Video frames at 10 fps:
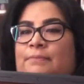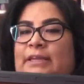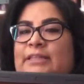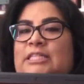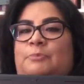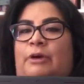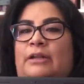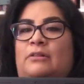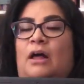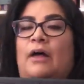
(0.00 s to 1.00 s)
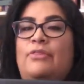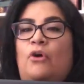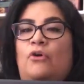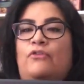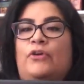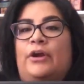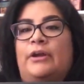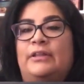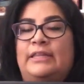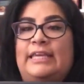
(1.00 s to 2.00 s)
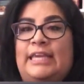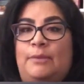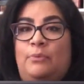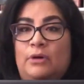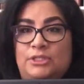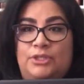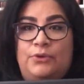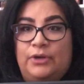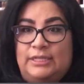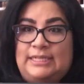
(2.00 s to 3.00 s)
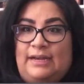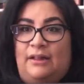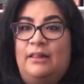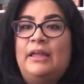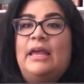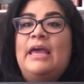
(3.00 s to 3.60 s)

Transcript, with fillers: like the spread cloth over the keyboard so you can tell.